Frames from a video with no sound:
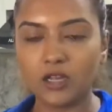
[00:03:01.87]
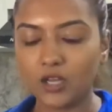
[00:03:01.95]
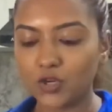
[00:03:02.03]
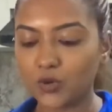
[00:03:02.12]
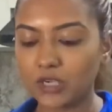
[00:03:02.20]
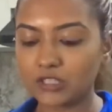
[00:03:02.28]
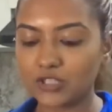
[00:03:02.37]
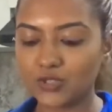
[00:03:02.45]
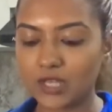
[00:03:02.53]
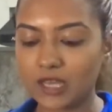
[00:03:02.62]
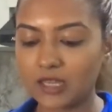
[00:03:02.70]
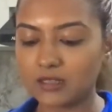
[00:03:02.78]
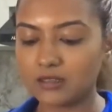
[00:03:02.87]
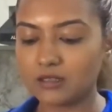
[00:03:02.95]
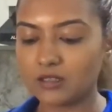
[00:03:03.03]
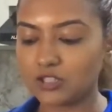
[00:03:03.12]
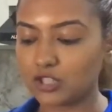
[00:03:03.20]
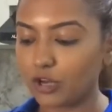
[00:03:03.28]
crust to get
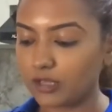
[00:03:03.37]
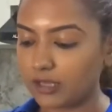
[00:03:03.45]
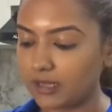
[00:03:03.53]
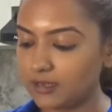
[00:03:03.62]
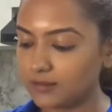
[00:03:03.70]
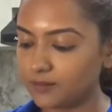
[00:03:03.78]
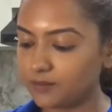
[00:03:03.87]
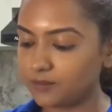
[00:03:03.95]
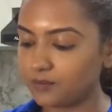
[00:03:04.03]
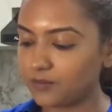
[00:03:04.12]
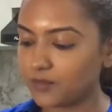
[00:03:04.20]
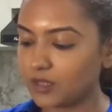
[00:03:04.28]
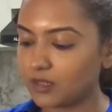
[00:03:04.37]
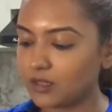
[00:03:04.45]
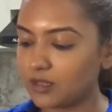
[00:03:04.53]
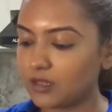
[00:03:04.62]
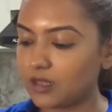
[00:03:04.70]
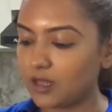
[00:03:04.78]
soggy.
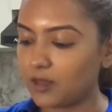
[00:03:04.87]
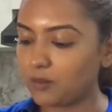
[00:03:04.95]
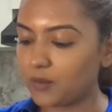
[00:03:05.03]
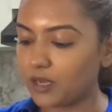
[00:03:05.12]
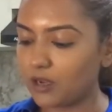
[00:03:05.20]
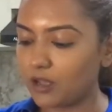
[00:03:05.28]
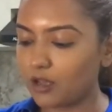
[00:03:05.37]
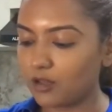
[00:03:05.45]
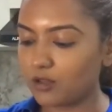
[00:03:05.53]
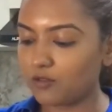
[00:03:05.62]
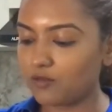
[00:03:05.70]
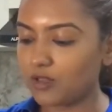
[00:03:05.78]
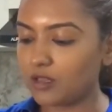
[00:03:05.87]
A bit of